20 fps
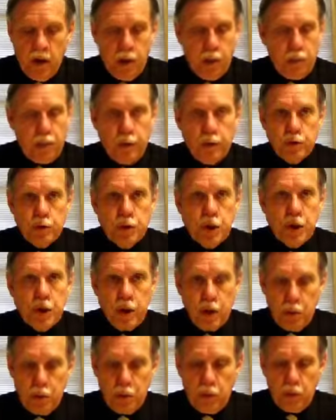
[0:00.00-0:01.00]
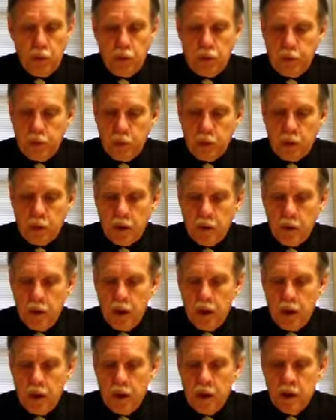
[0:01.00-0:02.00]
purging liberals from the
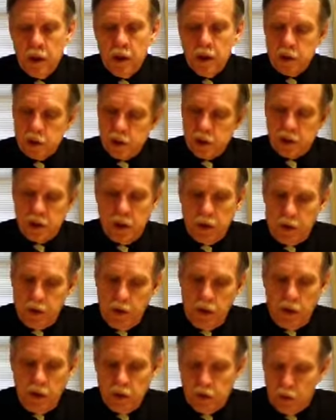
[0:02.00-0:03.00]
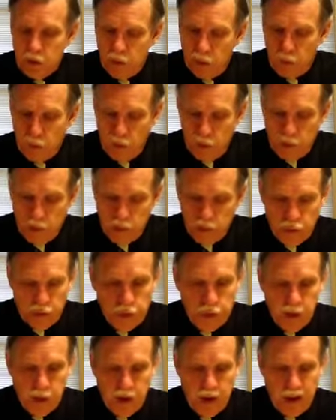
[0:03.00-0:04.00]
committee since they tended to support
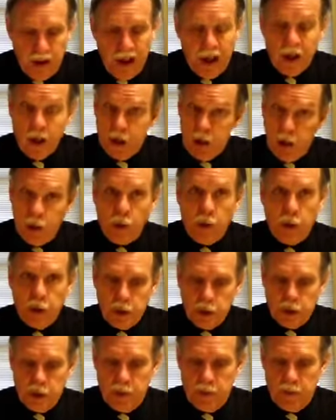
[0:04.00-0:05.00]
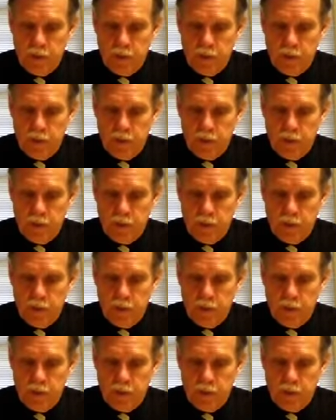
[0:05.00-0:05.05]
Truman and integration.